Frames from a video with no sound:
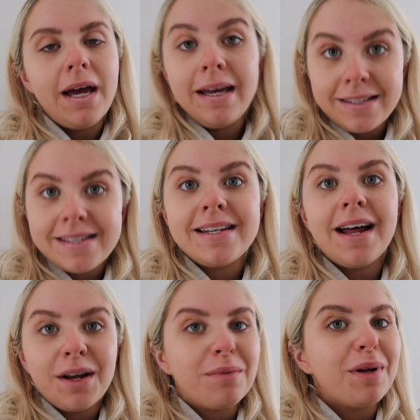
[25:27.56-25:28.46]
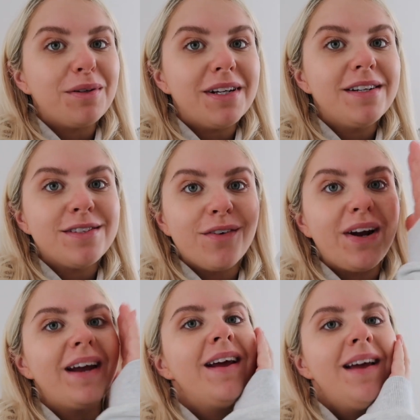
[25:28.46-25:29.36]
edited and uploaded,
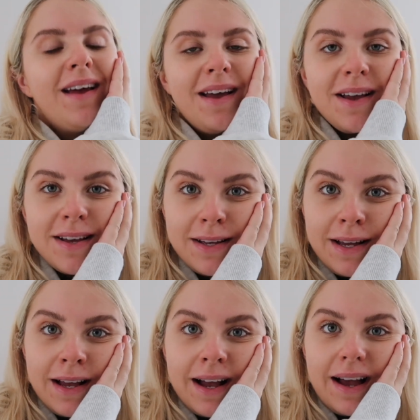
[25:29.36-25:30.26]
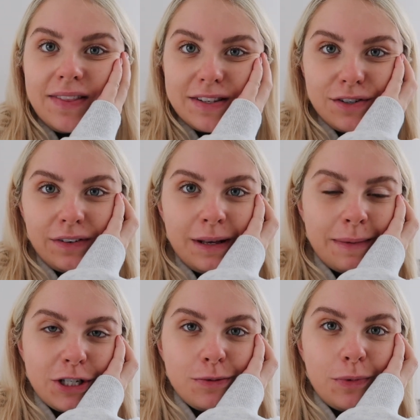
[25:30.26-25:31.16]
sorry, and there's not really
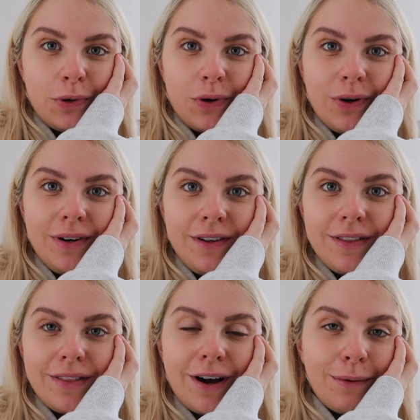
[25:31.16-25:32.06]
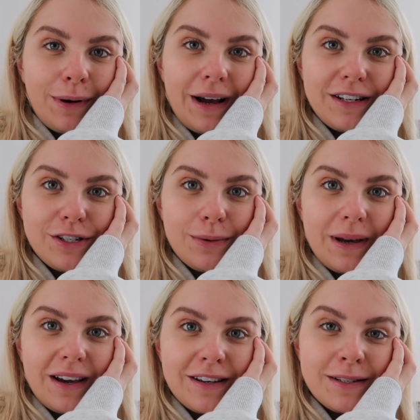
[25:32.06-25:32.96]
much more that I want to add to
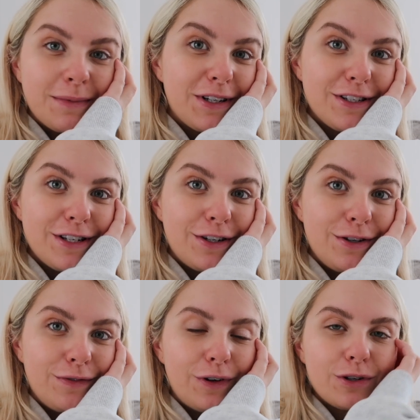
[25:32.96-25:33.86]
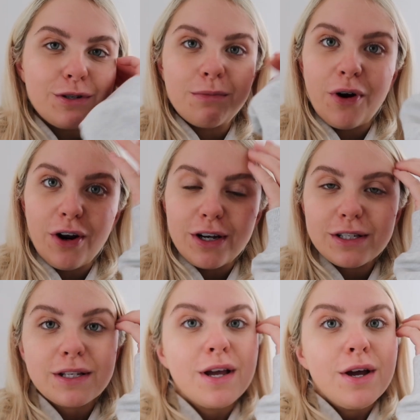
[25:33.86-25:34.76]
it because I'm going to start a new vlog tomorrow
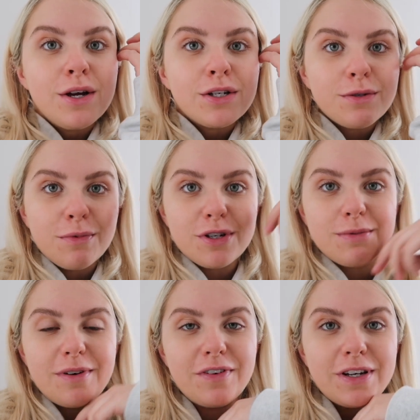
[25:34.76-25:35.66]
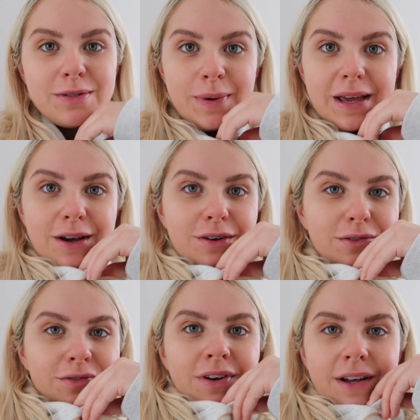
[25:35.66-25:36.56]
because tomorrow's my first week of